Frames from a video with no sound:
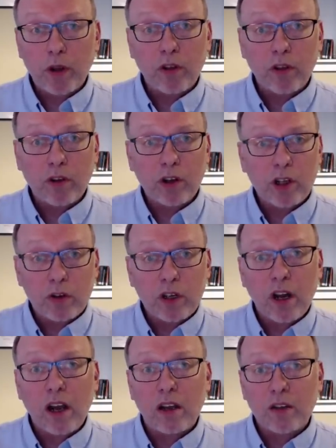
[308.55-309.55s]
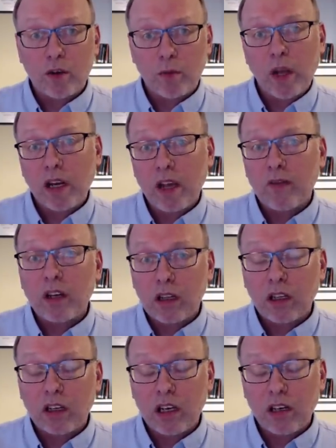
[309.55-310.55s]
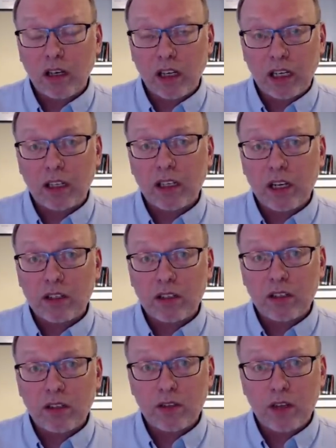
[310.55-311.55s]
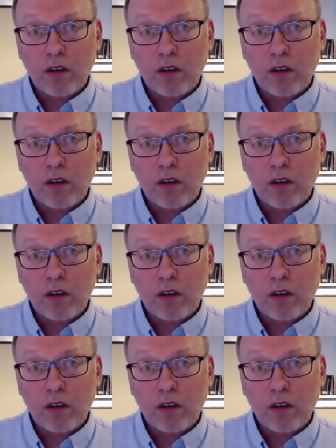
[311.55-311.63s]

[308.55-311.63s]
whether they're unionized or might have an inclination to do